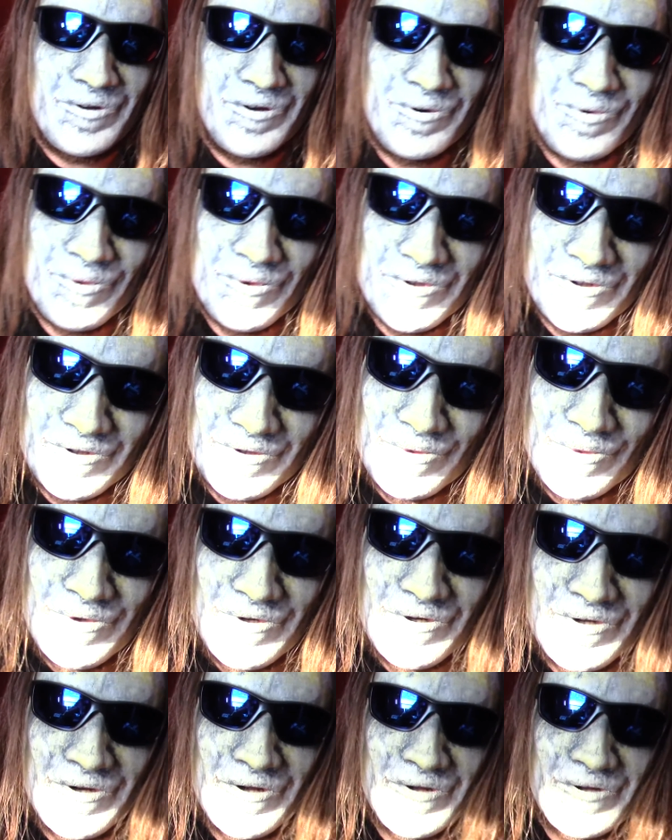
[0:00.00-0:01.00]
I really
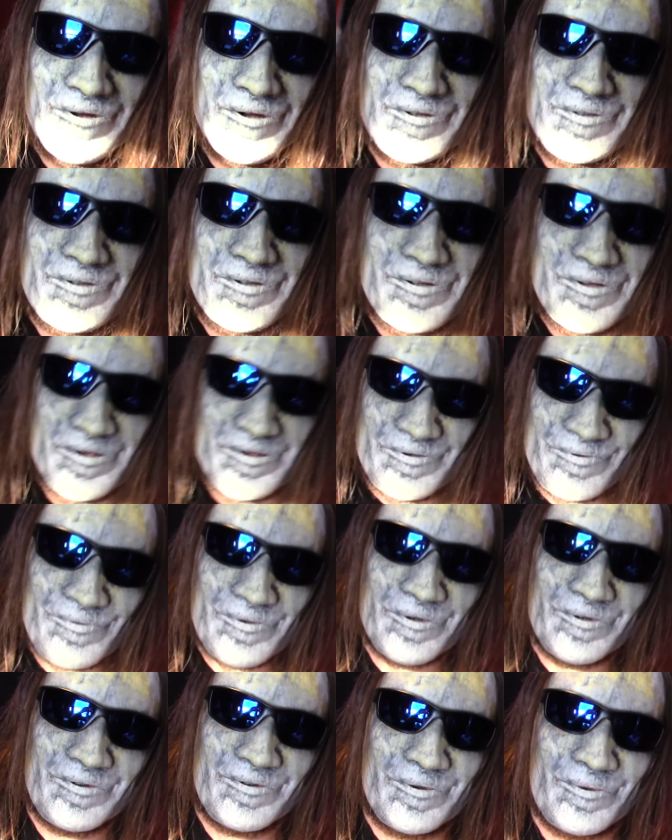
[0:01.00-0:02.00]
would. I'd like to gain
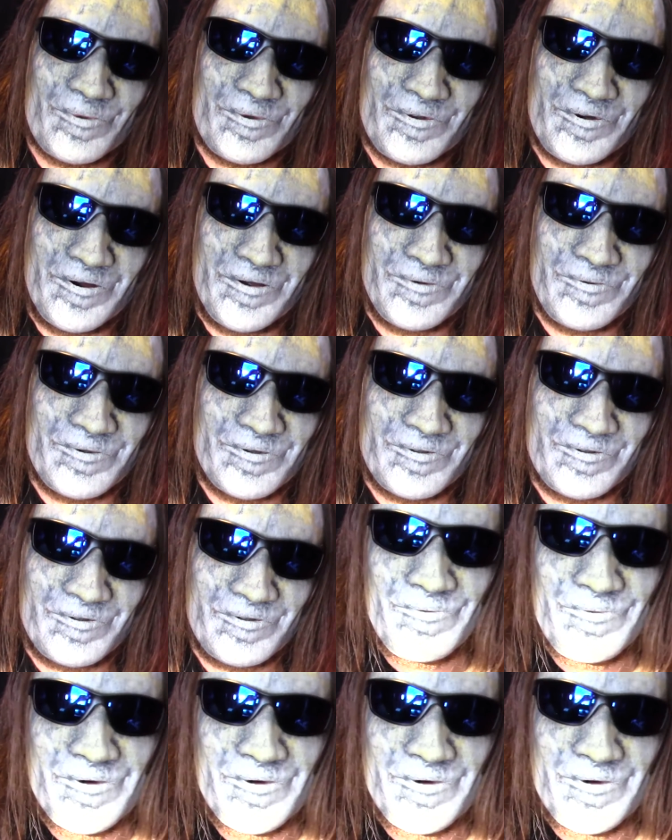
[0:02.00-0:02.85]
more subscribers.